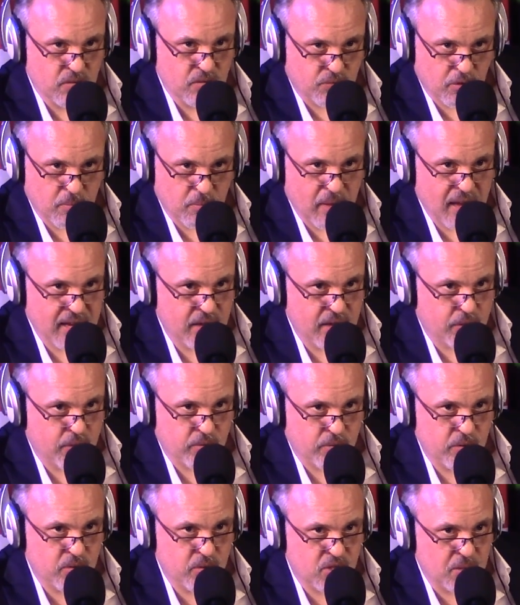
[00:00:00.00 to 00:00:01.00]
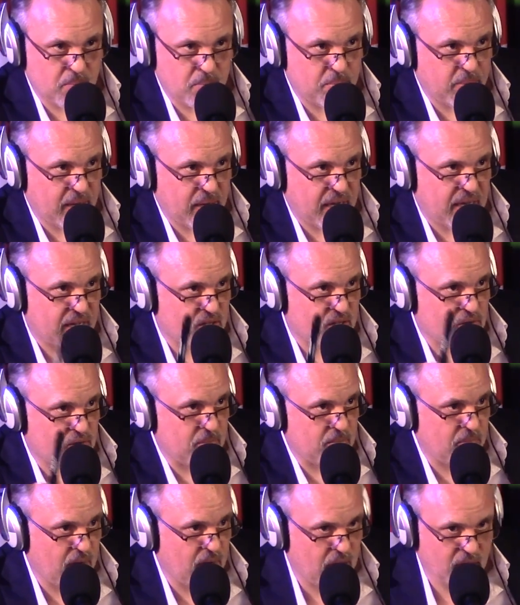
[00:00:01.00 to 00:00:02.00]
from A through to B. It's
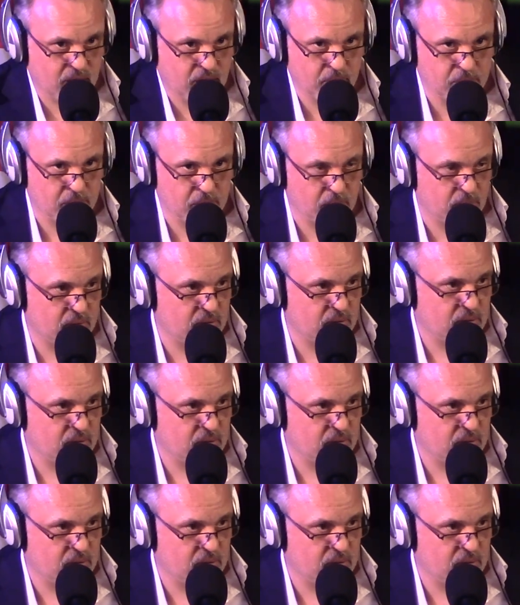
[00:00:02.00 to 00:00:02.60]
remarkable.